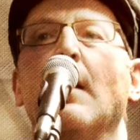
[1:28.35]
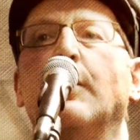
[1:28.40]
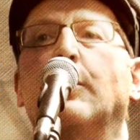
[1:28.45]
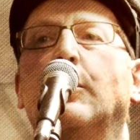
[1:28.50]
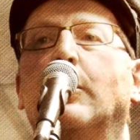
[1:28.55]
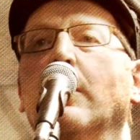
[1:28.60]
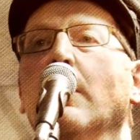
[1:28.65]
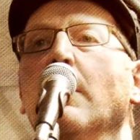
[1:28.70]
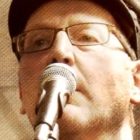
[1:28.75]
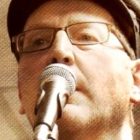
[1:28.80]

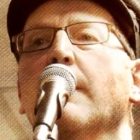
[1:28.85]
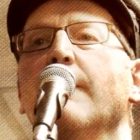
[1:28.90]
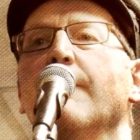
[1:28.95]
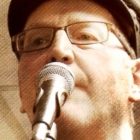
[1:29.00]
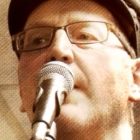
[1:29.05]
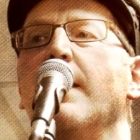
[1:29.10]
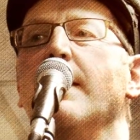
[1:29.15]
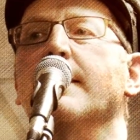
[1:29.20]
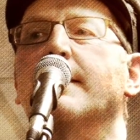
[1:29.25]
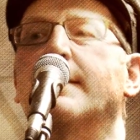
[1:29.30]
sure
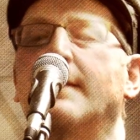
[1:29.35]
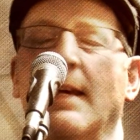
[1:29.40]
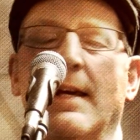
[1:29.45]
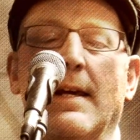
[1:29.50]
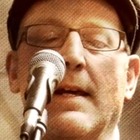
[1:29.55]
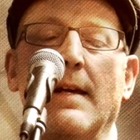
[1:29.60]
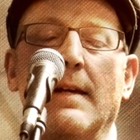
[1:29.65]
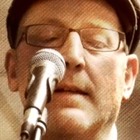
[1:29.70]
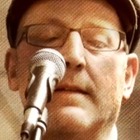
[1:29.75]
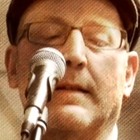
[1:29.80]

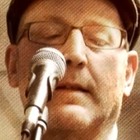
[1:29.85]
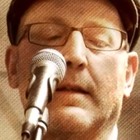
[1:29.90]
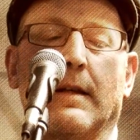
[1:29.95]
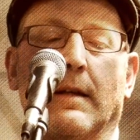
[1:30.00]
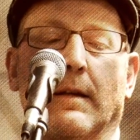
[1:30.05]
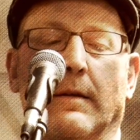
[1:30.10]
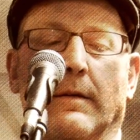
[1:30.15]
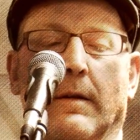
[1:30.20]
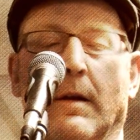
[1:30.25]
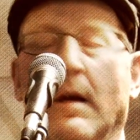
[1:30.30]
convinces
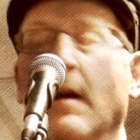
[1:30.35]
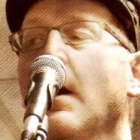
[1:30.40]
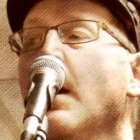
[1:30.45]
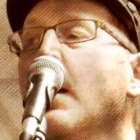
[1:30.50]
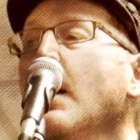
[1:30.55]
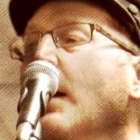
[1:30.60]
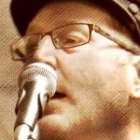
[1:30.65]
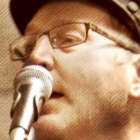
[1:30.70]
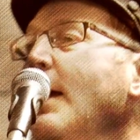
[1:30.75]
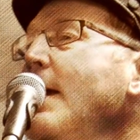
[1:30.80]

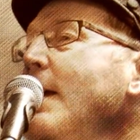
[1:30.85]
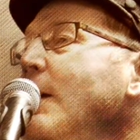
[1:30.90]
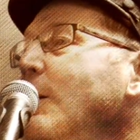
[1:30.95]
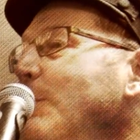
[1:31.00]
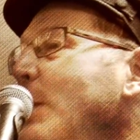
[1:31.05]
he's